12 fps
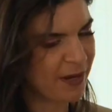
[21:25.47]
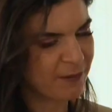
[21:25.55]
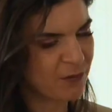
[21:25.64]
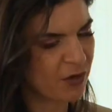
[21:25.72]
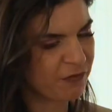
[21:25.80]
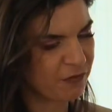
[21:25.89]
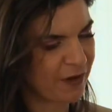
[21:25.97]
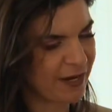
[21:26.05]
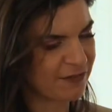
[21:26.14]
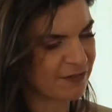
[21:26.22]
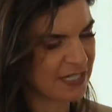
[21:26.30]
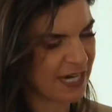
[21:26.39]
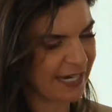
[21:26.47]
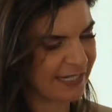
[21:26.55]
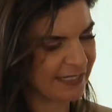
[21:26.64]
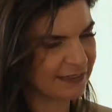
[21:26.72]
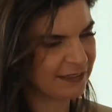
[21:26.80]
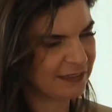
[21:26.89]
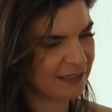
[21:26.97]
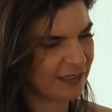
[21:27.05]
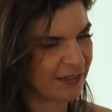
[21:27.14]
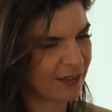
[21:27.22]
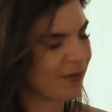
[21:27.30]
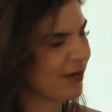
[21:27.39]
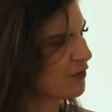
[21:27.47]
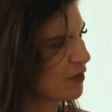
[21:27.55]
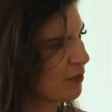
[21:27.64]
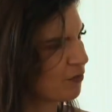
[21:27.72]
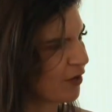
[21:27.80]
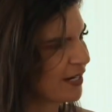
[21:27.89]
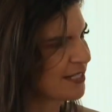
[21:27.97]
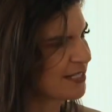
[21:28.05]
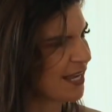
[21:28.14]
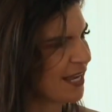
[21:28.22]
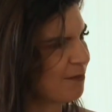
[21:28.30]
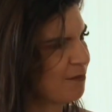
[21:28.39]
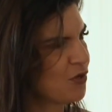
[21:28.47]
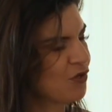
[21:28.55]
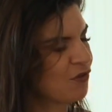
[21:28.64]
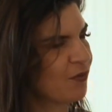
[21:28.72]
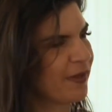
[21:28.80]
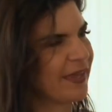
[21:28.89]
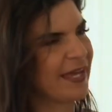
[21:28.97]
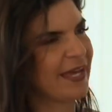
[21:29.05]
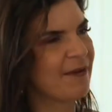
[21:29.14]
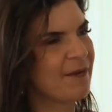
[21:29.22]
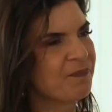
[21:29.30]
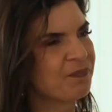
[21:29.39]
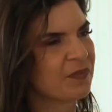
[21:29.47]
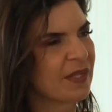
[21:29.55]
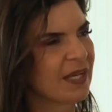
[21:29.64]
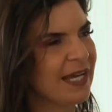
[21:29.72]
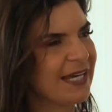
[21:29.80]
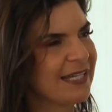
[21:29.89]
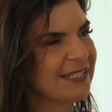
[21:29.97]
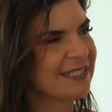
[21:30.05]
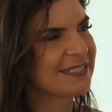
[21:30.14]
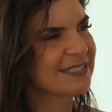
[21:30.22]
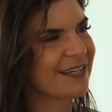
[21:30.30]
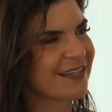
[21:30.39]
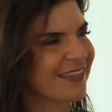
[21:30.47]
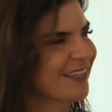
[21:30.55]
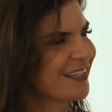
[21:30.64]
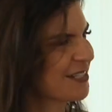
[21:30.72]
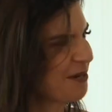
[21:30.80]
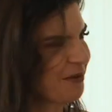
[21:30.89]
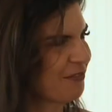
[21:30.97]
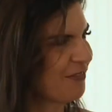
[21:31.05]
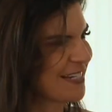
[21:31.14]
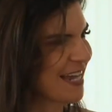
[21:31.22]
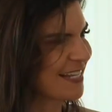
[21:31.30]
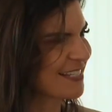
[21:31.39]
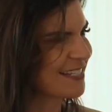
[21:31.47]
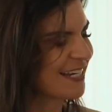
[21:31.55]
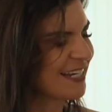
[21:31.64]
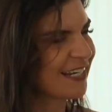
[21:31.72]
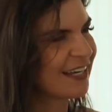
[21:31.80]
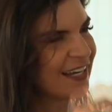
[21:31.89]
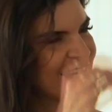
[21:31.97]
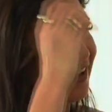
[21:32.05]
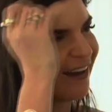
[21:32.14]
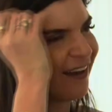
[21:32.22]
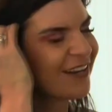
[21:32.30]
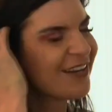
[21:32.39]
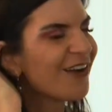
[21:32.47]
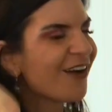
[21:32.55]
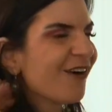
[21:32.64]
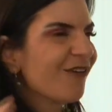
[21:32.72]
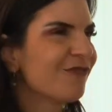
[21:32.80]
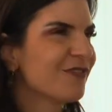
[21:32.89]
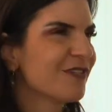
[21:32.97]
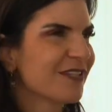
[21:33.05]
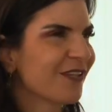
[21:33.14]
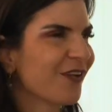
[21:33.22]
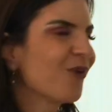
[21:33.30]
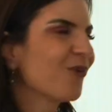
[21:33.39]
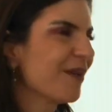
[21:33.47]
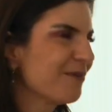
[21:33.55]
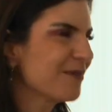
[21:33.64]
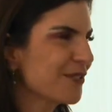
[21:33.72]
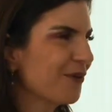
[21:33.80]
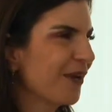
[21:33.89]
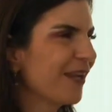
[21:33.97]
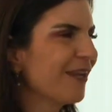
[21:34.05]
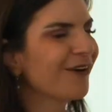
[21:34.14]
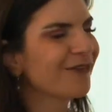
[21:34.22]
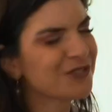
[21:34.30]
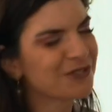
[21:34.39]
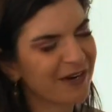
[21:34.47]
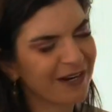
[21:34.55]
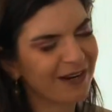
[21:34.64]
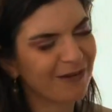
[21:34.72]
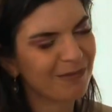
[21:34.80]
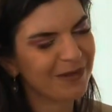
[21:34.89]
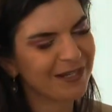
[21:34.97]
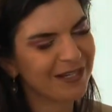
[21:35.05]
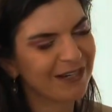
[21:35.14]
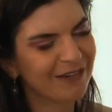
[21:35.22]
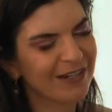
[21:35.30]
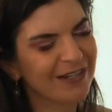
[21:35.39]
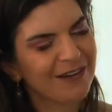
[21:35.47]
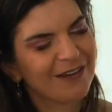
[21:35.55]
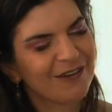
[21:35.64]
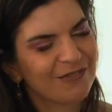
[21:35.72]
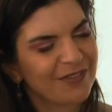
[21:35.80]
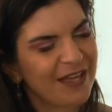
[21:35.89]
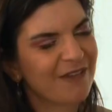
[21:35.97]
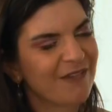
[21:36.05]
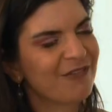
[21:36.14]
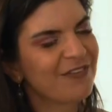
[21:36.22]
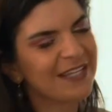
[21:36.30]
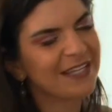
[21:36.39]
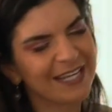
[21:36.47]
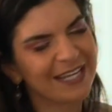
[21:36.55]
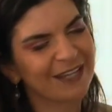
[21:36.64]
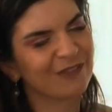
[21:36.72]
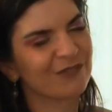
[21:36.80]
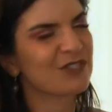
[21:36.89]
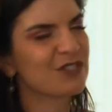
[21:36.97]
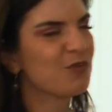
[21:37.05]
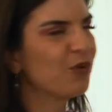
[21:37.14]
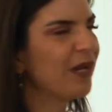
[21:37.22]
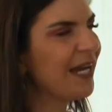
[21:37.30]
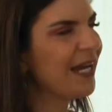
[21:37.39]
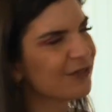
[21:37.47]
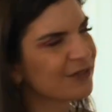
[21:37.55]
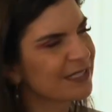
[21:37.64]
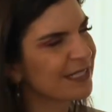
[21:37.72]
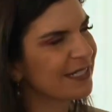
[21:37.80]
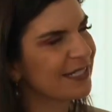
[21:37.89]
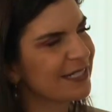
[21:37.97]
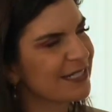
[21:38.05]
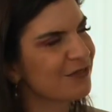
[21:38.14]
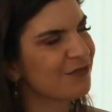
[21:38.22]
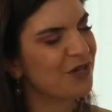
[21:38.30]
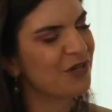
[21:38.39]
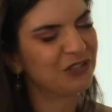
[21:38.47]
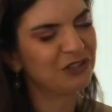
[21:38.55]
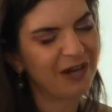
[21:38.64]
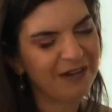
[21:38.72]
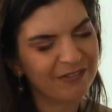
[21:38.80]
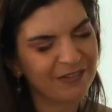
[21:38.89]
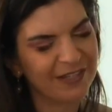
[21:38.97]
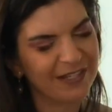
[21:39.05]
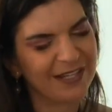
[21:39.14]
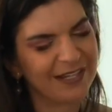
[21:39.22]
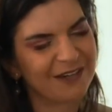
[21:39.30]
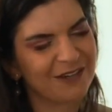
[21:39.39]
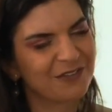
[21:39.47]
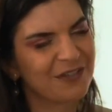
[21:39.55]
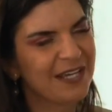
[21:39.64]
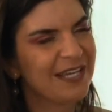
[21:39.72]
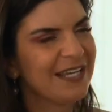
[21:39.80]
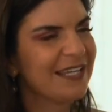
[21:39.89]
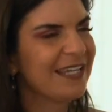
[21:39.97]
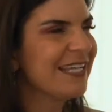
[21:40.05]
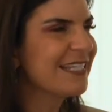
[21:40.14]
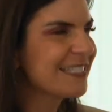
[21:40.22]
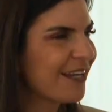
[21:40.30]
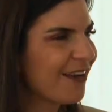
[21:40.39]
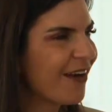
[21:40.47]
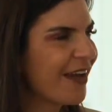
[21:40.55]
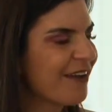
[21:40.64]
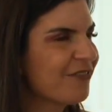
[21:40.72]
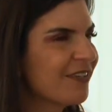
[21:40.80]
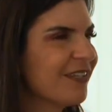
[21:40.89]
I'm not afraid of change. I think we have to embrace it and move with it. And I think it's going to be fantastic. I loved the old Limassol. I loved growing up here. I loved that feeling of small houses, of no traffic, of the easy life.